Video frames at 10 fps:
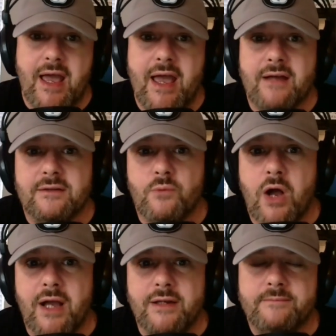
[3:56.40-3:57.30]
out
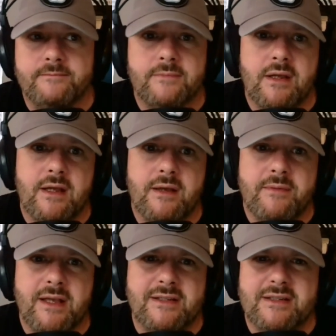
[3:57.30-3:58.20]
wide.
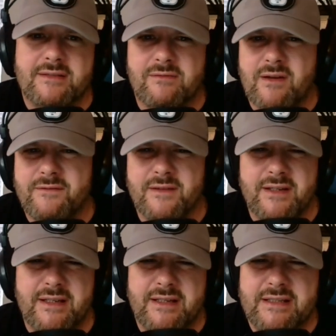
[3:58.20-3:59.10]
That's
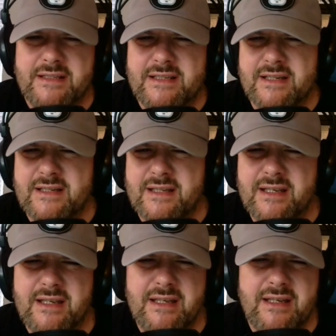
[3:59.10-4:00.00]
roughly
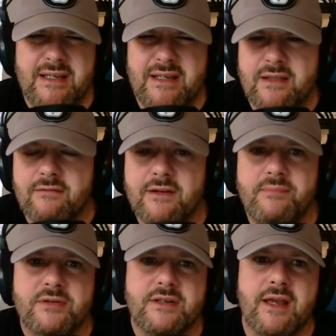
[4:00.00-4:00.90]

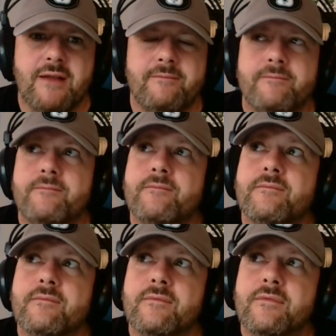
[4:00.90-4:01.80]
63%.
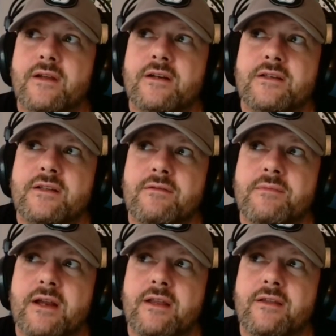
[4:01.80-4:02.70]
The
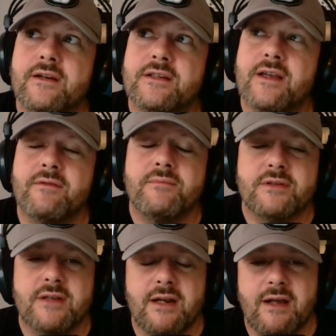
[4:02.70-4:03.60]
remaining
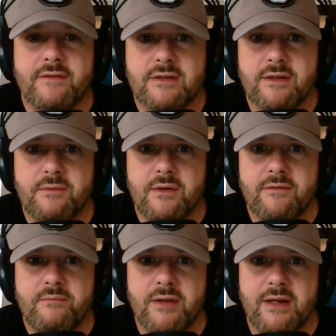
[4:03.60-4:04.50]
37% obviously would
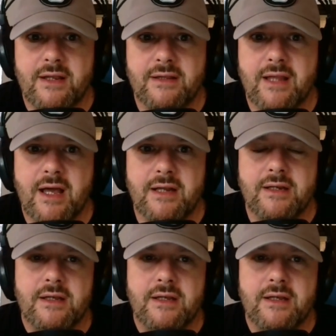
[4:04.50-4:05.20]
have been in line.